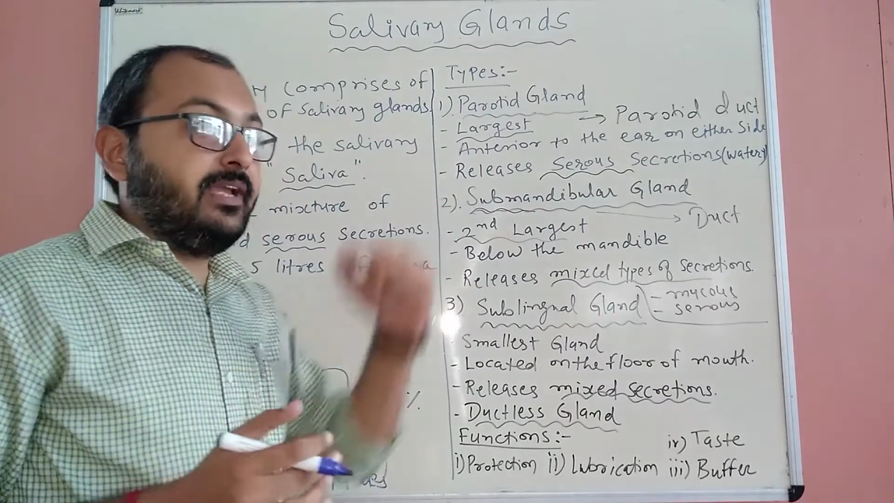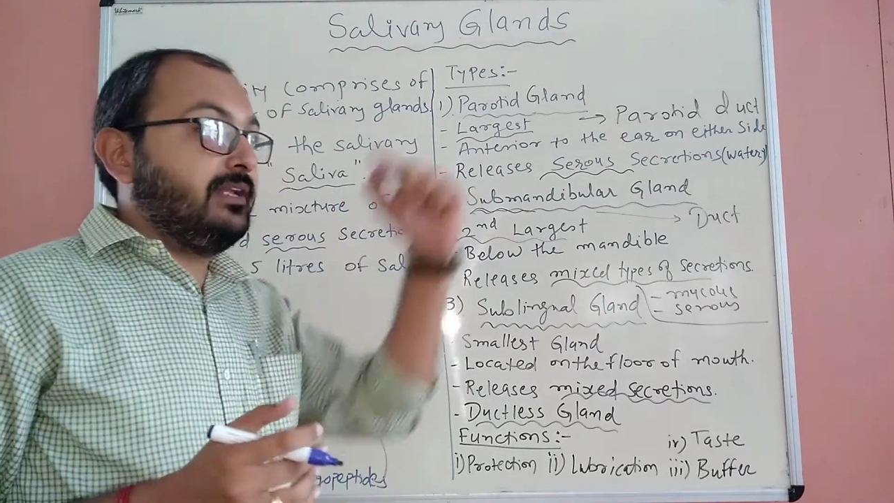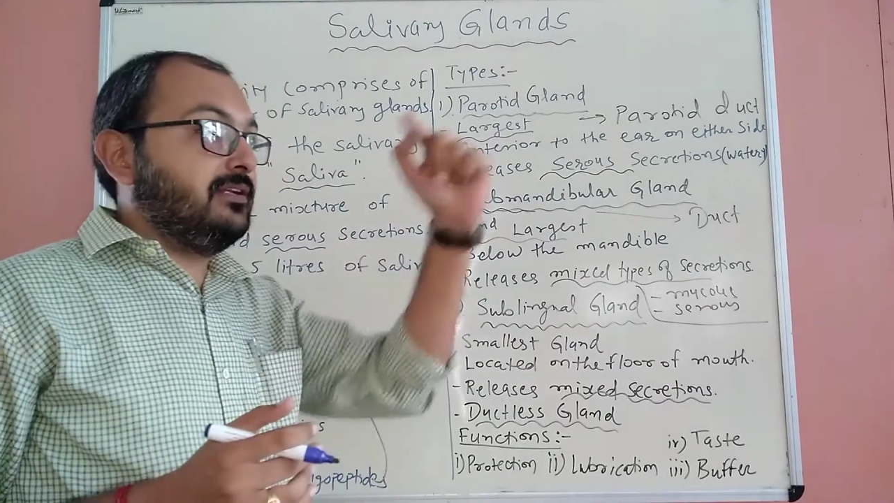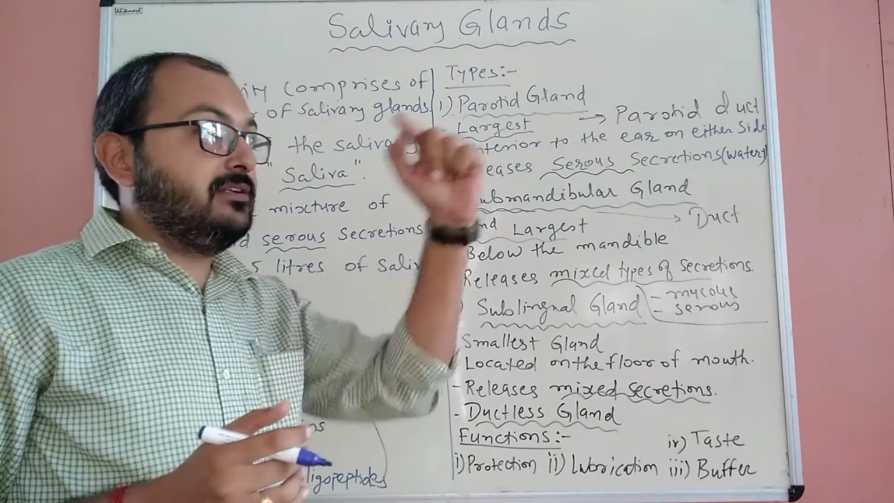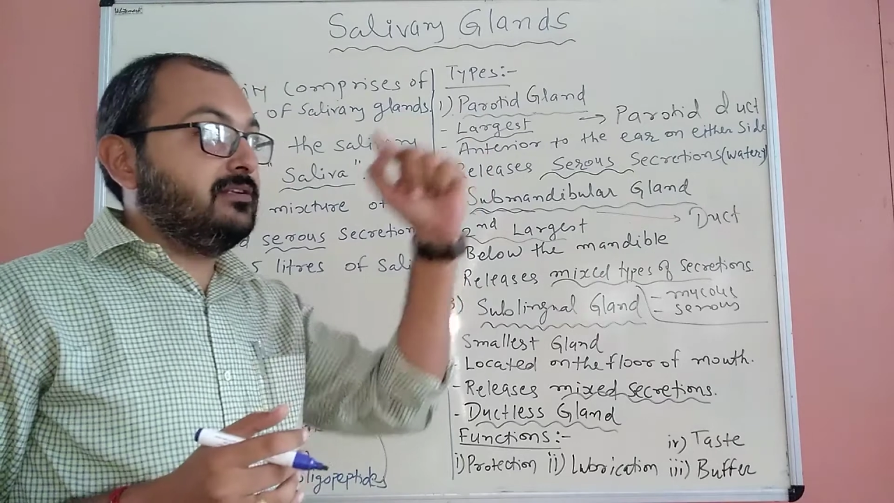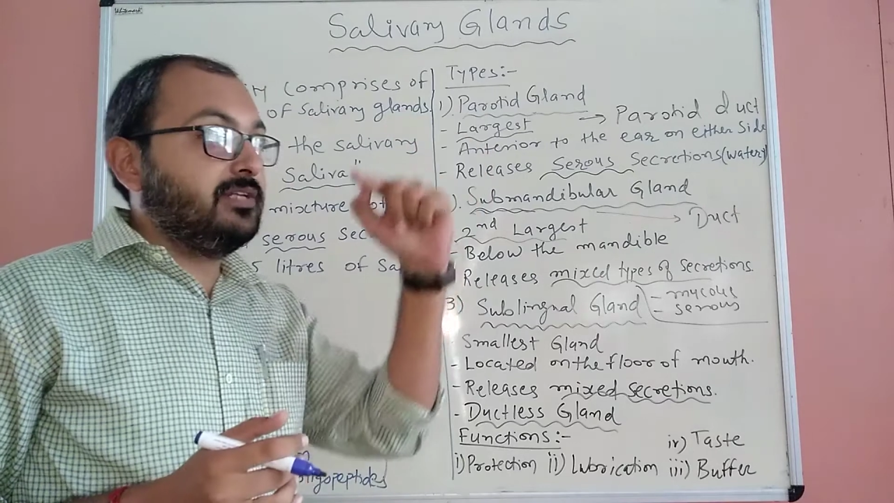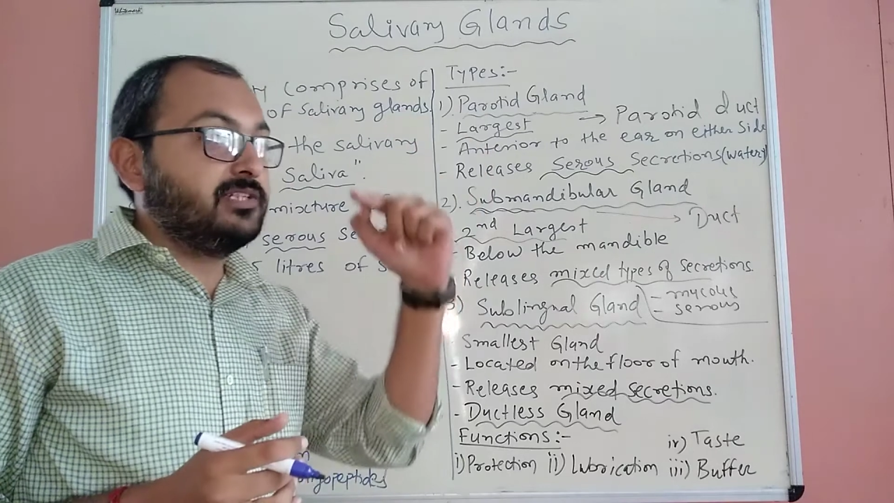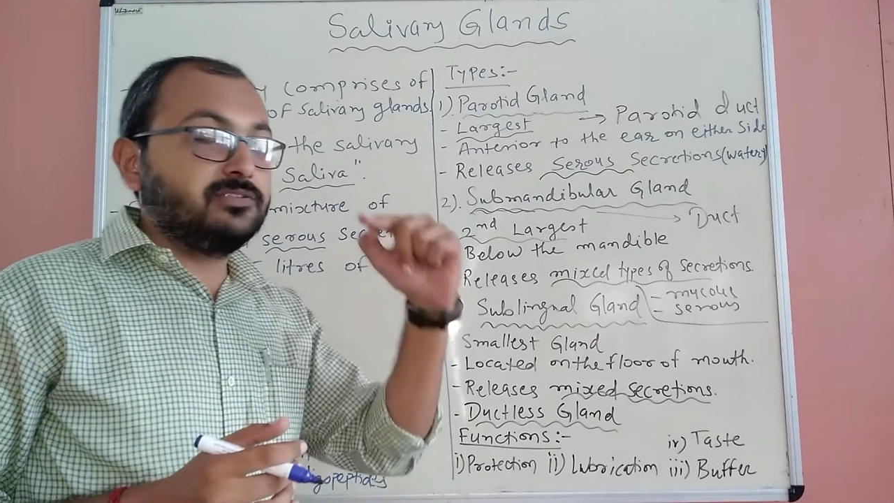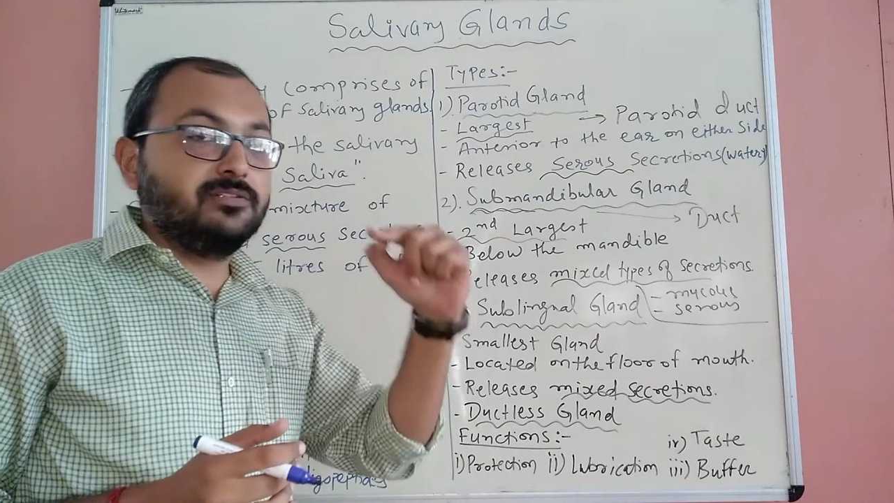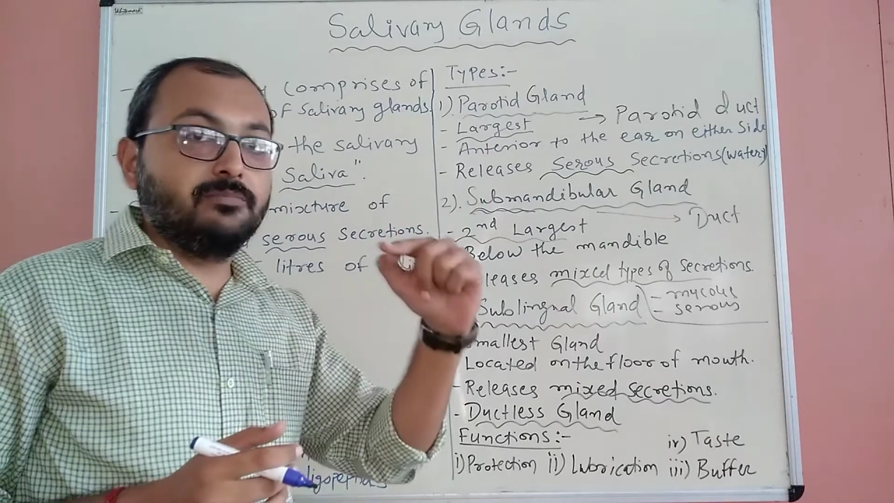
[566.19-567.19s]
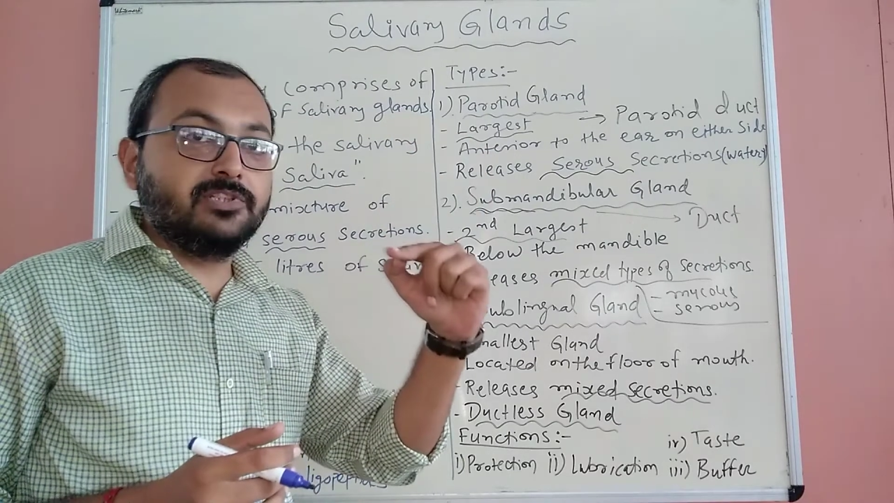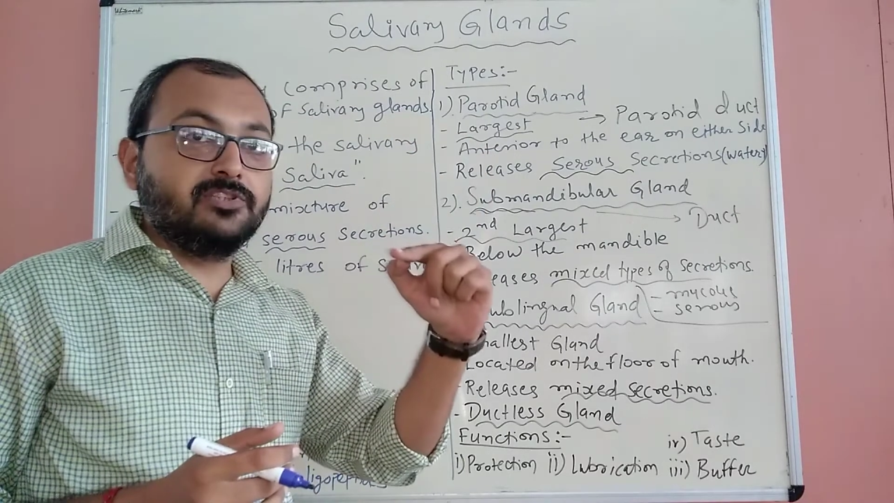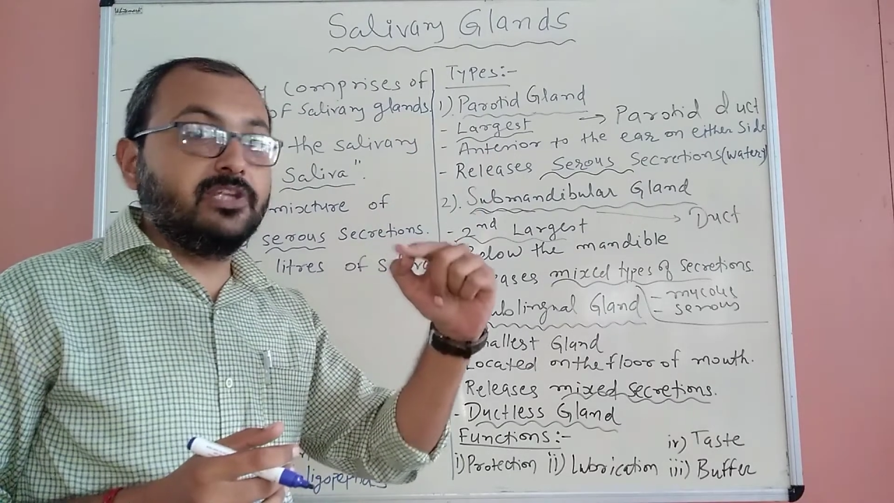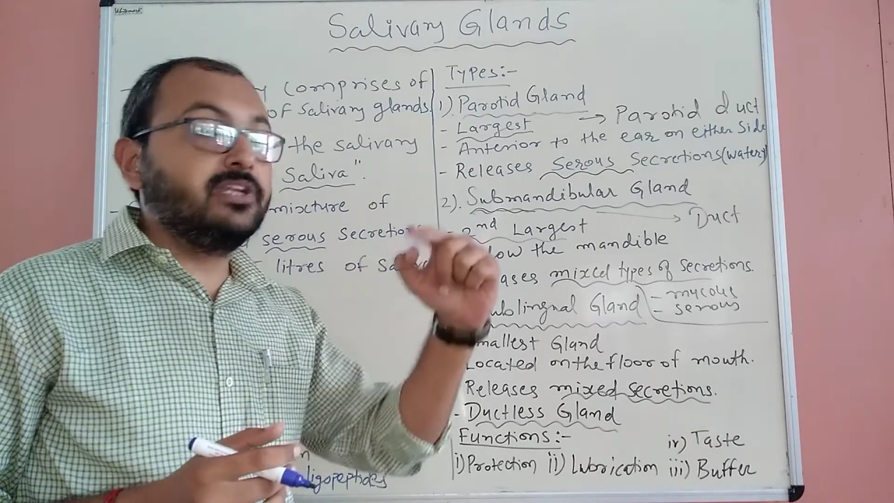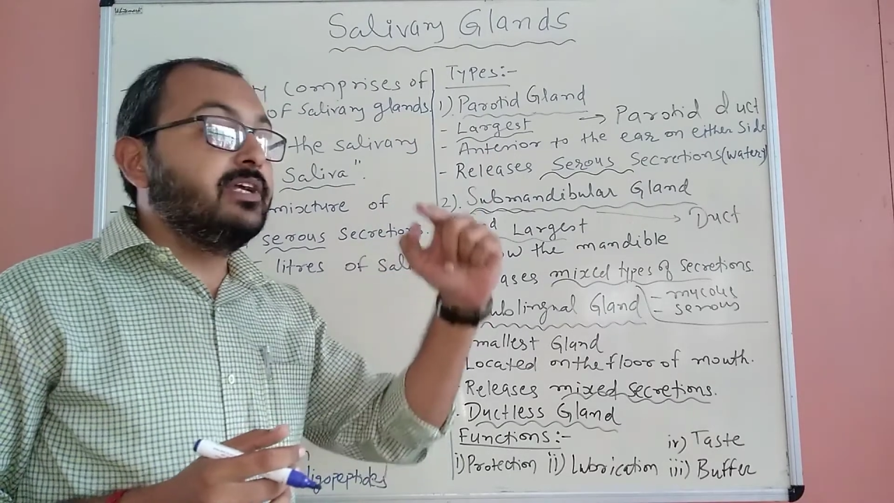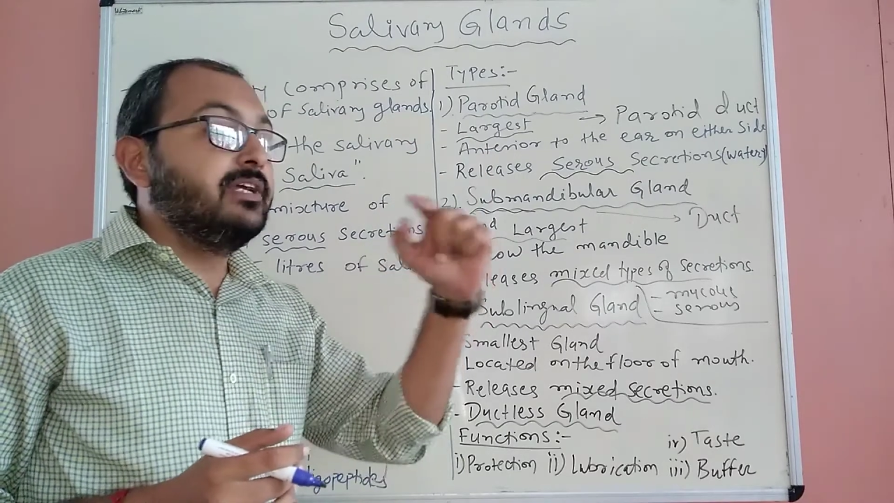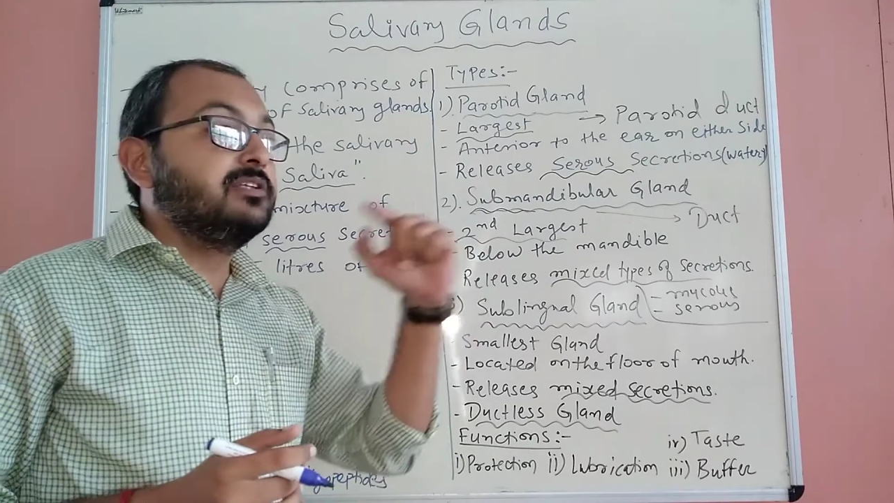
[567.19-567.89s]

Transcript: And next, number 3,